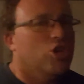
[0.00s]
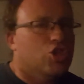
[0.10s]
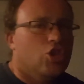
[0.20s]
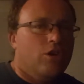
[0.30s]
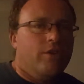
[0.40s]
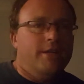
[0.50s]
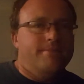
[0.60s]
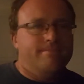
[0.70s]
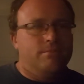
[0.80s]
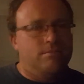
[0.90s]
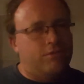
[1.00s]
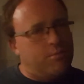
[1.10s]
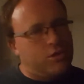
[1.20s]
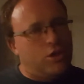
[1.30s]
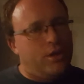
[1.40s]
cidery from
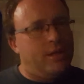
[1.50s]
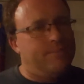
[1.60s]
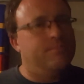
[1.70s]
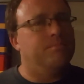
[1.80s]
the cider,